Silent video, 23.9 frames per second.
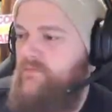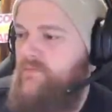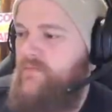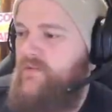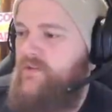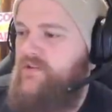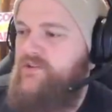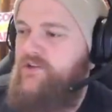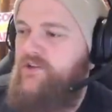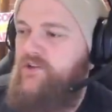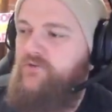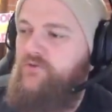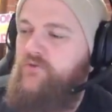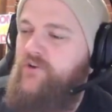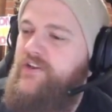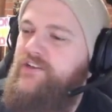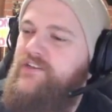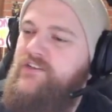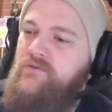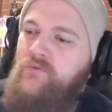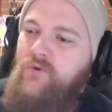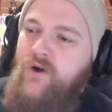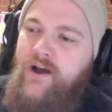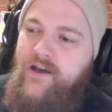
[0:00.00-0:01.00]
So the
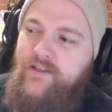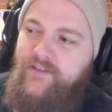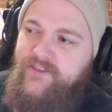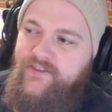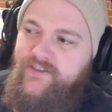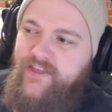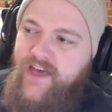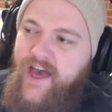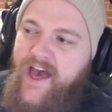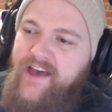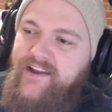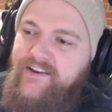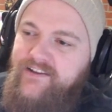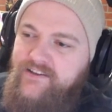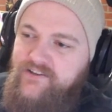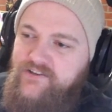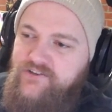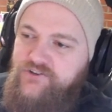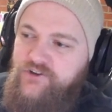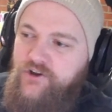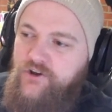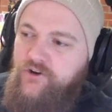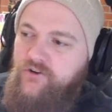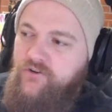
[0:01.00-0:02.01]
reason why that is
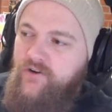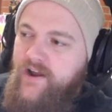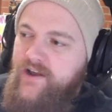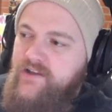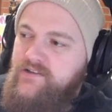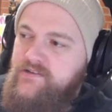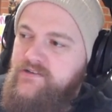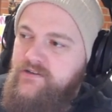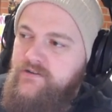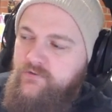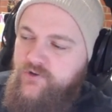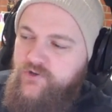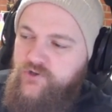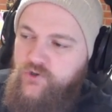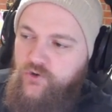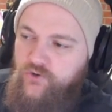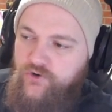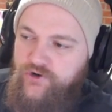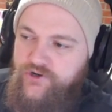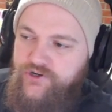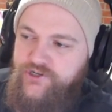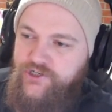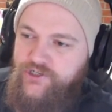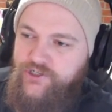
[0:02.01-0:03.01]
so crazy,
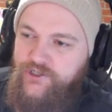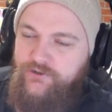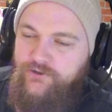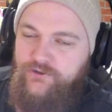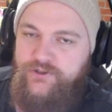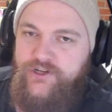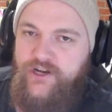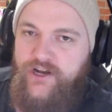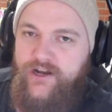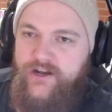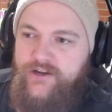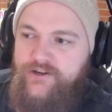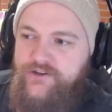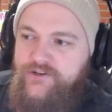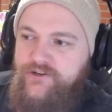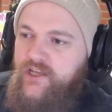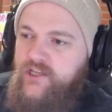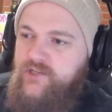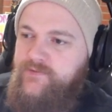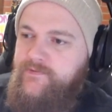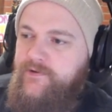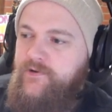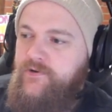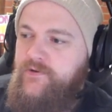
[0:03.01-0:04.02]
restoring shield charge,
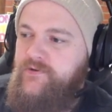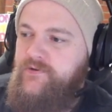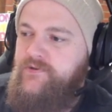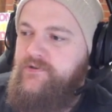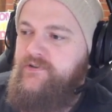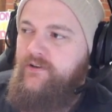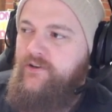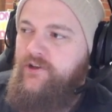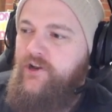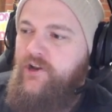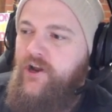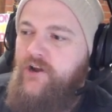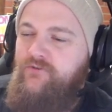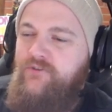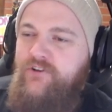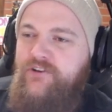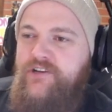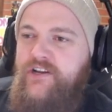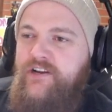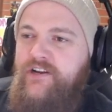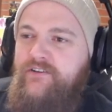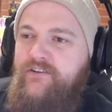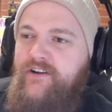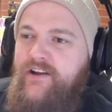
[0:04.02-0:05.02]
is because you don't
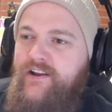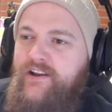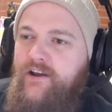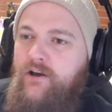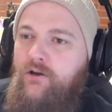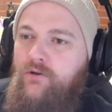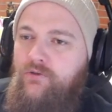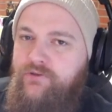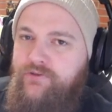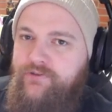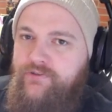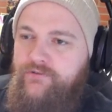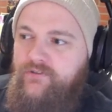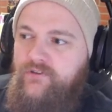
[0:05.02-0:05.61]
regenerate health.